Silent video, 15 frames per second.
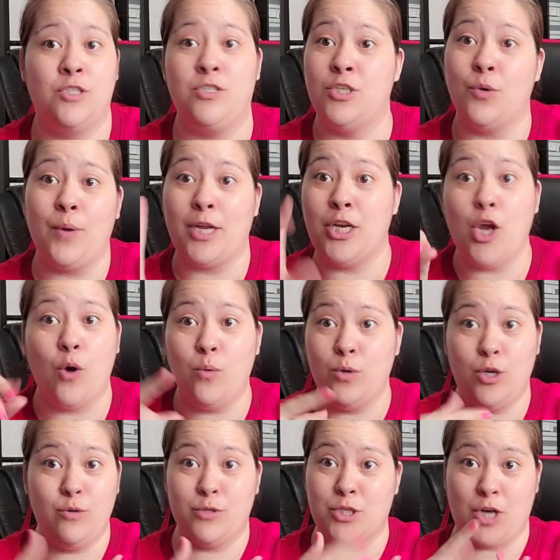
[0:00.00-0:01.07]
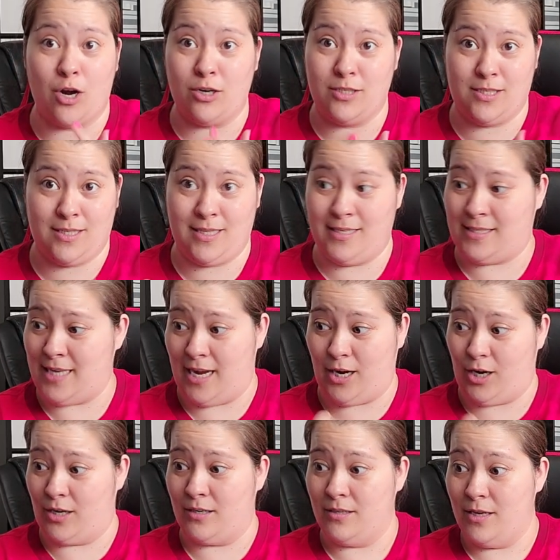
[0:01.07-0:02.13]
doing no new starts this
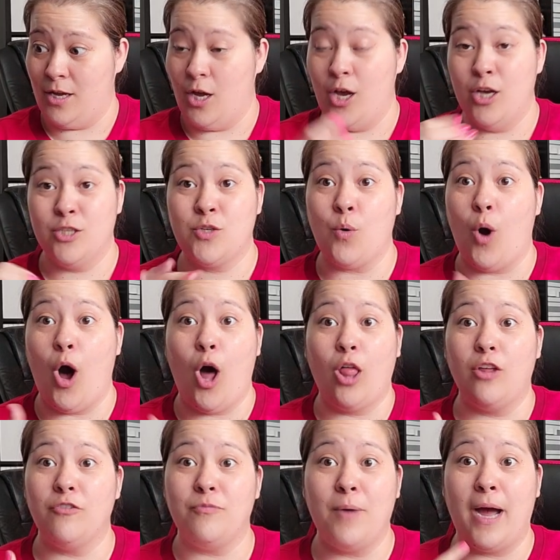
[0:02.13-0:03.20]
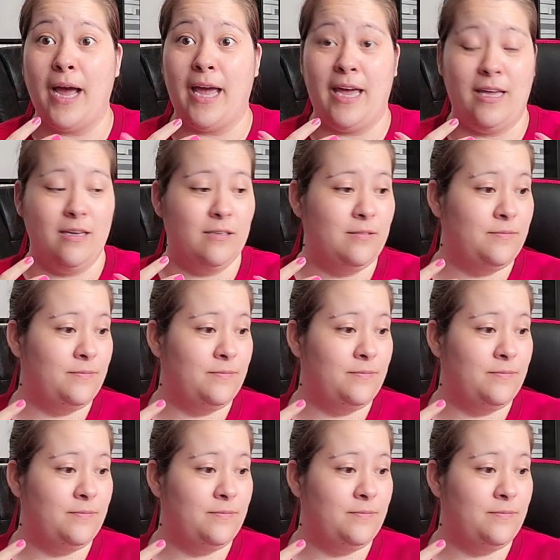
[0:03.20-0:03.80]
year. So all of my